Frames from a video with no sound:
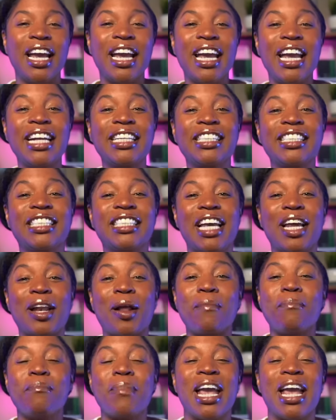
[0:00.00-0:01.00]
it's an
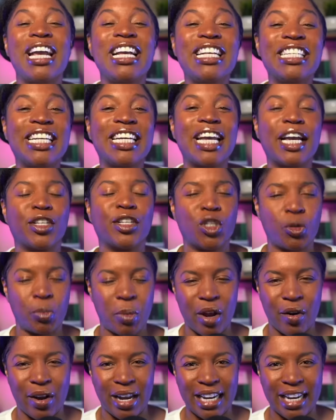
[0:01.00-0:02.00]
amazing
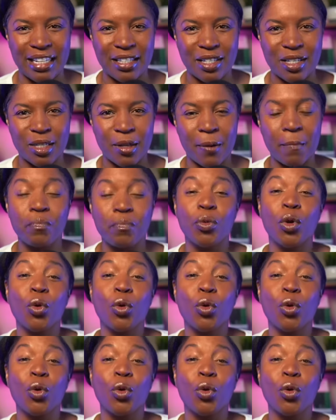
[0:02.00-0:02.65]
experience.